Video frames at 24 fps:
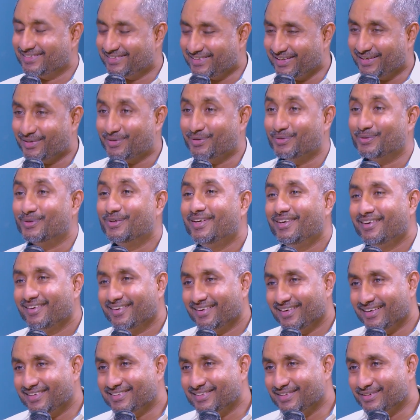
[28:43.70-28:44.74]
Thank you.
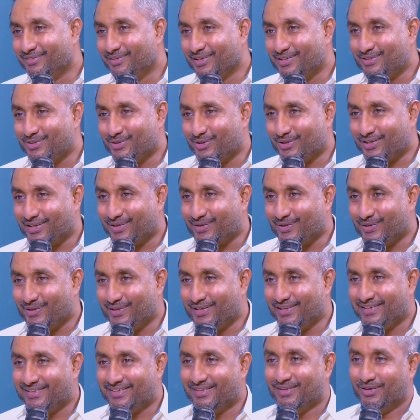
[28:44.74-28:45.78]
Harshanee, what's your take on
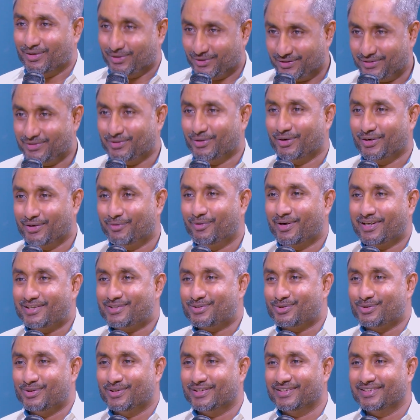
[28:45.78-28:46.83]
that, or your
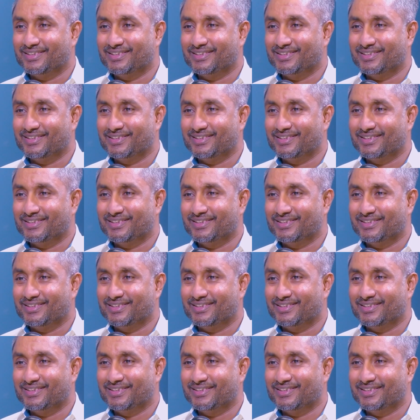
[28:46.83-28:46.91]
advice to the